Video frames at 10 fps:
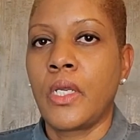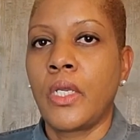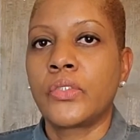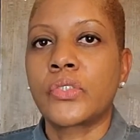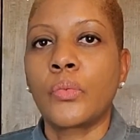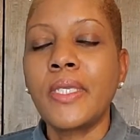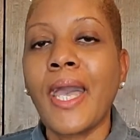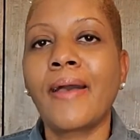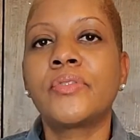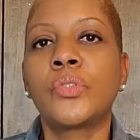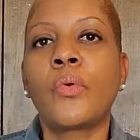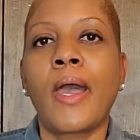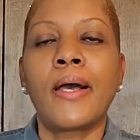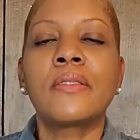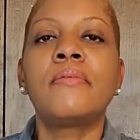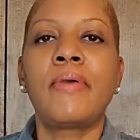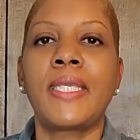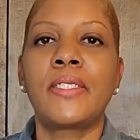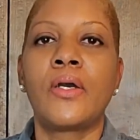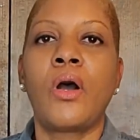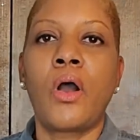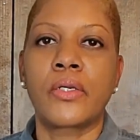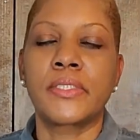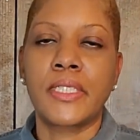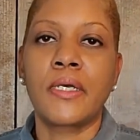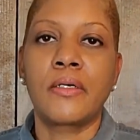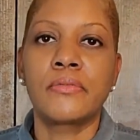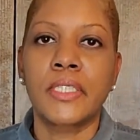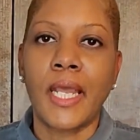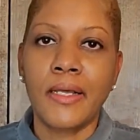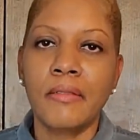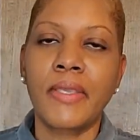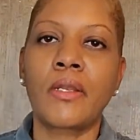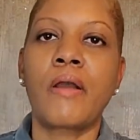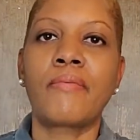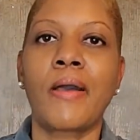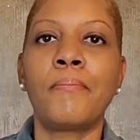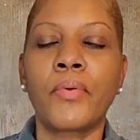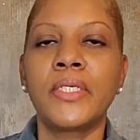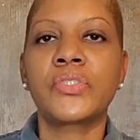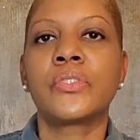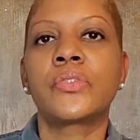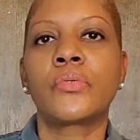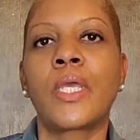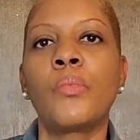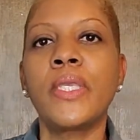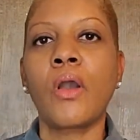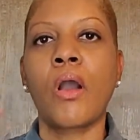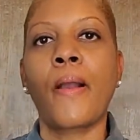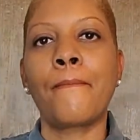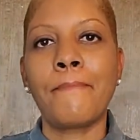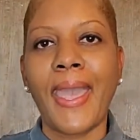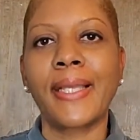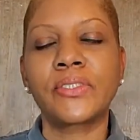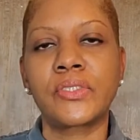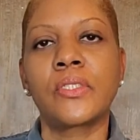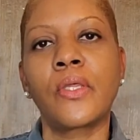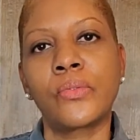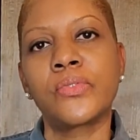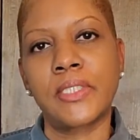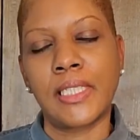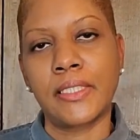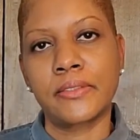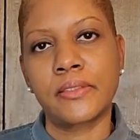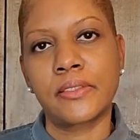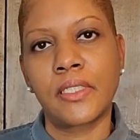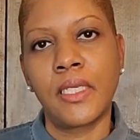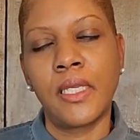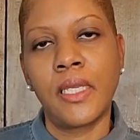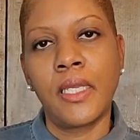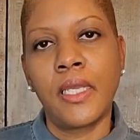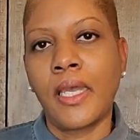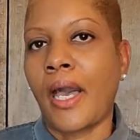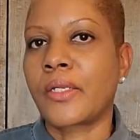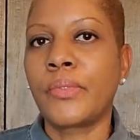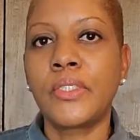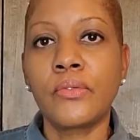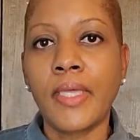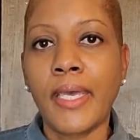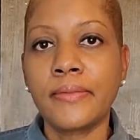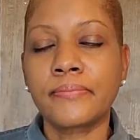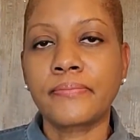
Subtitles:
So we have to elevate ourselves and elevate our vibration so that we are a match to those things. How do we do that?